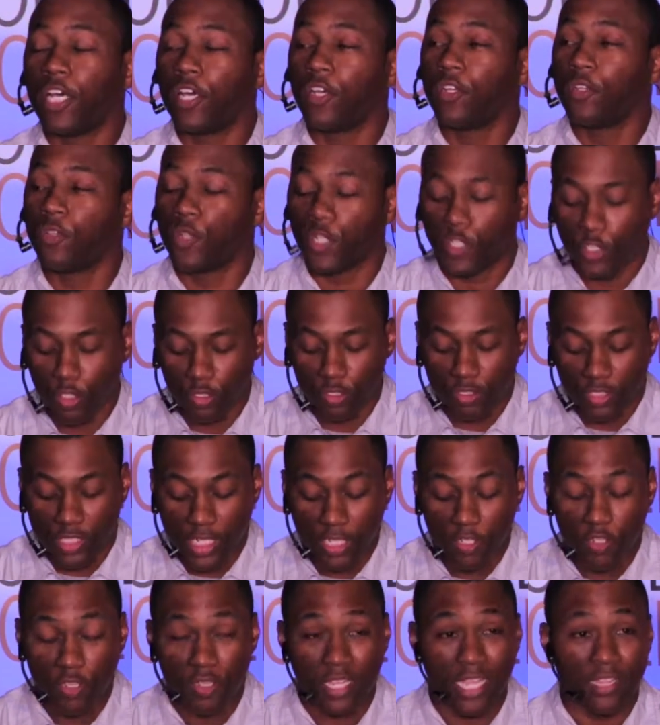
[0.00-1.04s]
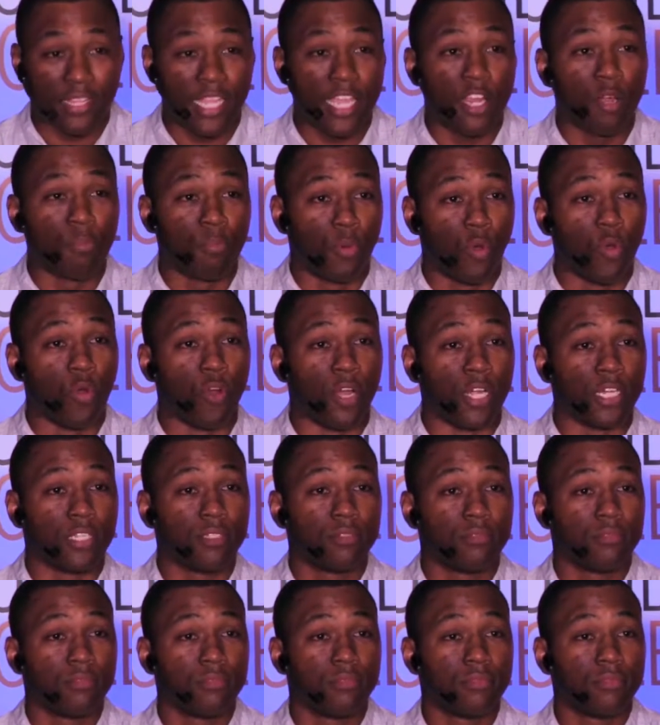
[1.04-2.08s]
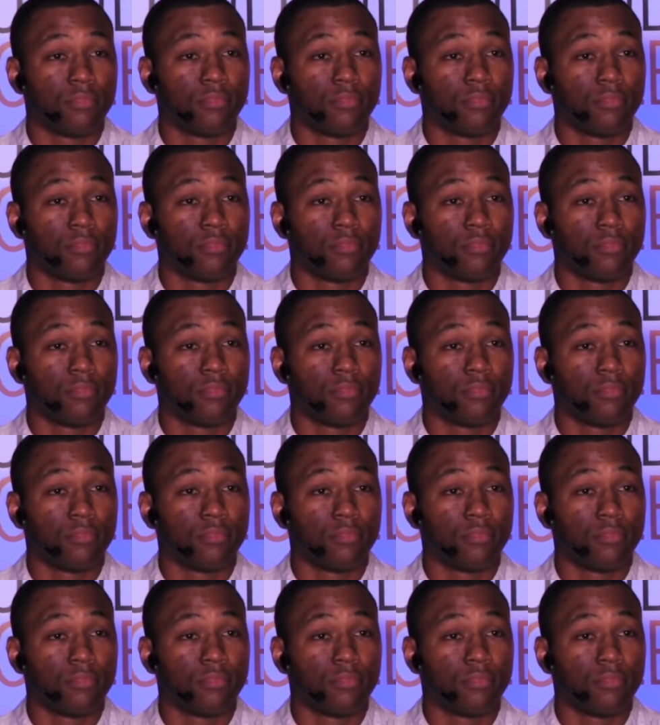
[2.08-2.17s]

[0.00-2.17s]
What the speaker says: your children tell you that they are bored?